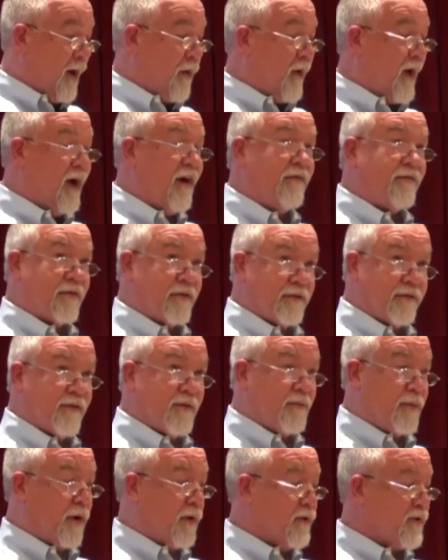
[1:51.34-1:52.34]

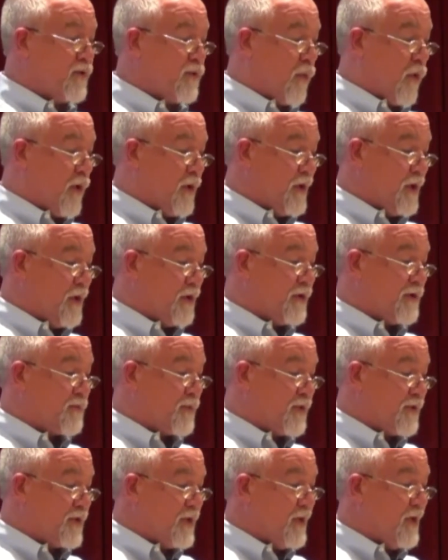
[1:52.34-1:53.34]
However, the post-war
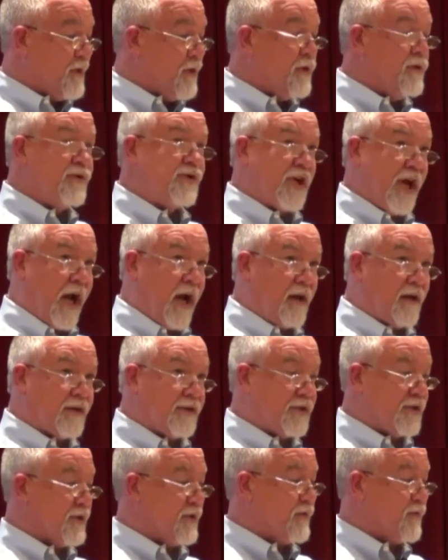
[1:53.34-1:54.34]
years presented new
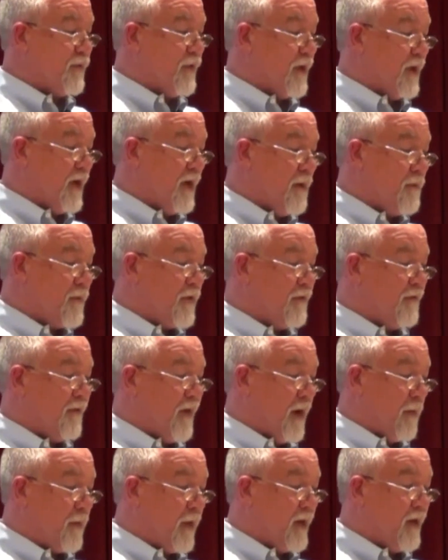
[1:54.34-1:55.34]
challenges for the Kempner
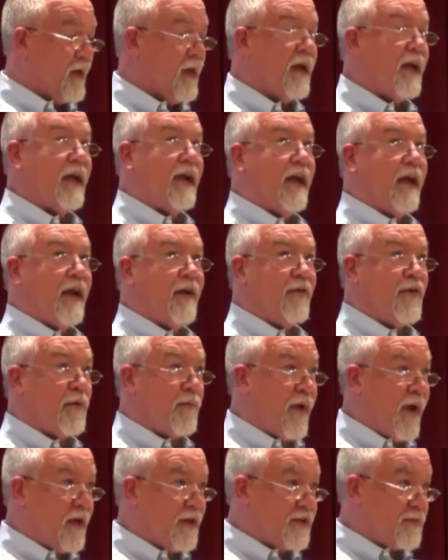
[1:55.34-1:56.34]
family and
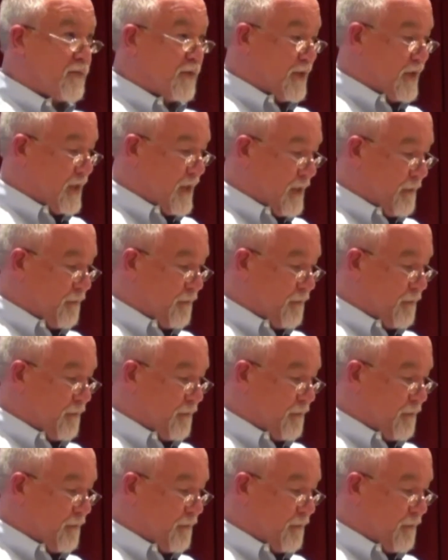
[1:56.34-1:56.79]
their management